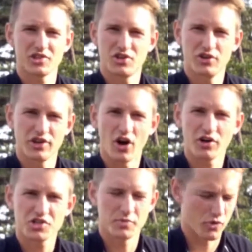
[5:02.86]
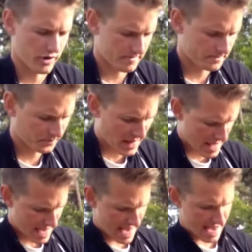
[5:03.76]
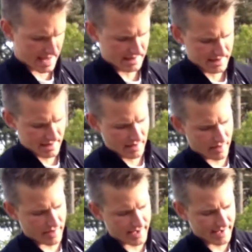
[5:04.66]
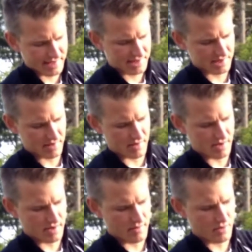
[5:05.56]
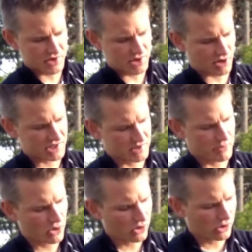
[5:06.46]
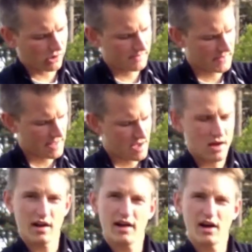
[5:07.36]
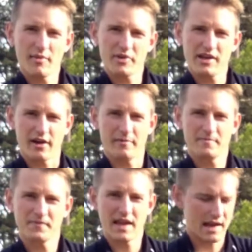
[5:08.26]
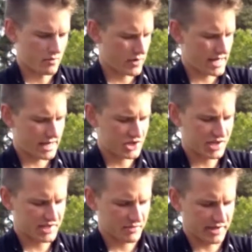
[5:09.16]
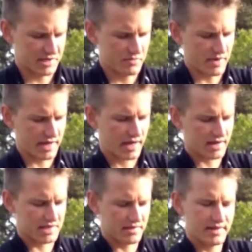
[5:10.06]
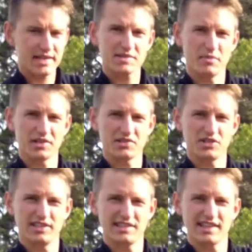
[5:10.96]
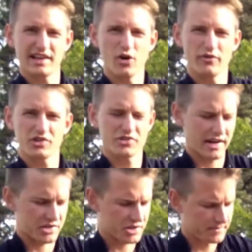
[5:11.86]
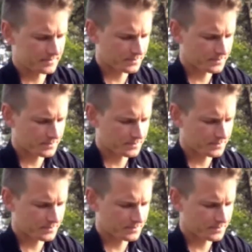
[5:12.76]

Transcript: a good arch support, and this starts to pull up here. and we get shin splints because this muscle is getting overstretched.